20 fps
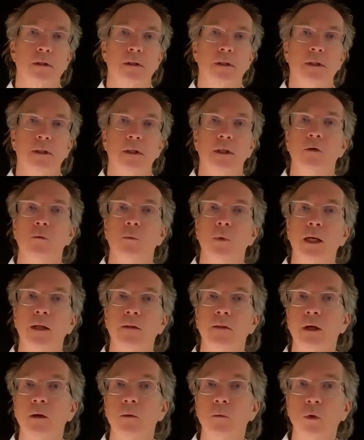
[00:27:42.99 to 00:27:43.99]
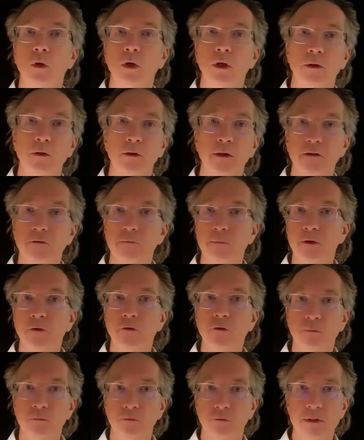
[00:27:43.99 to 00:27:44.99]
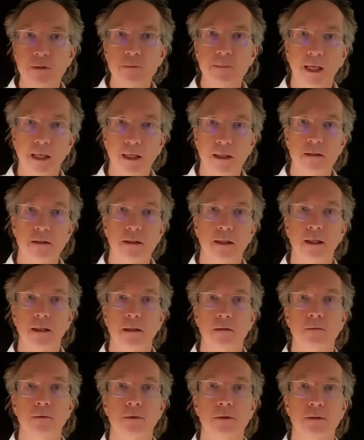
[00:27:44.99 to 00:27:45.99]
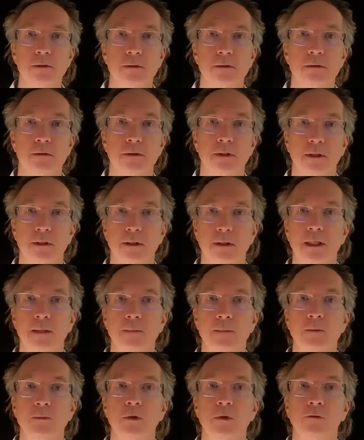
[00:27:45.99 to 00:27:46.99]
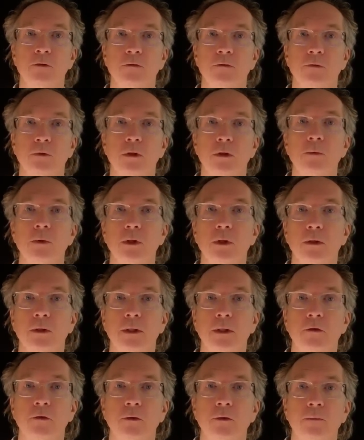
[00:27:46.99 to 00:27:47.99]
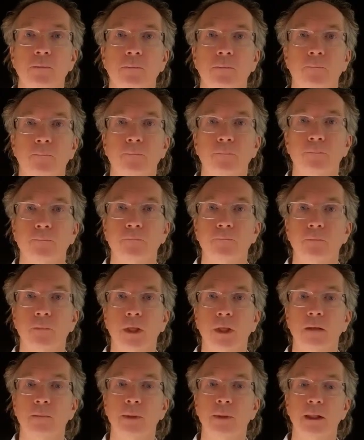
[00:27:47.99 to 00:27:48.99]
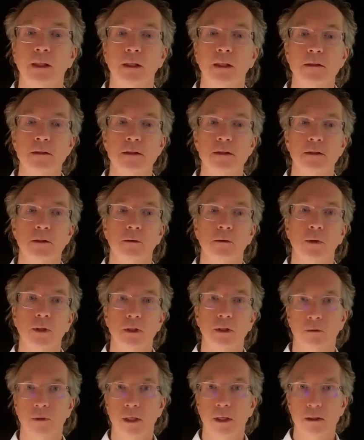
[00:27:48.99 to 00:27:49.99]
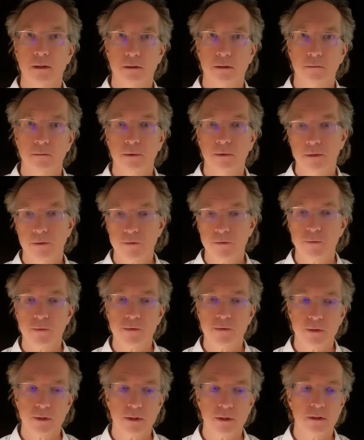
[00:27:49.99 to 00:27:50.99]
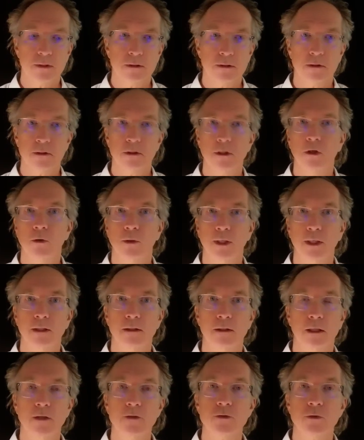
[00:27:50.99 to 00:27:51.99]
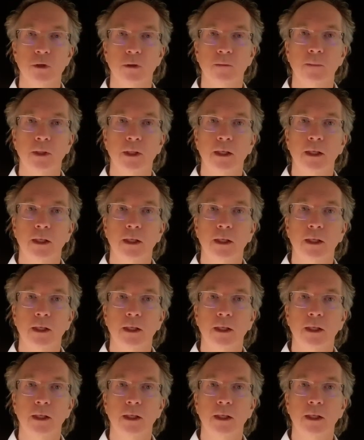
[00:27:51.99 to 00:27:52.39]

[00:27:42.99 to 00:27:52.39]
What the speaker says: in a way that would give me some feedback that would kind of keep me moving forward. And I began to interact with, this was a co-ed ashram.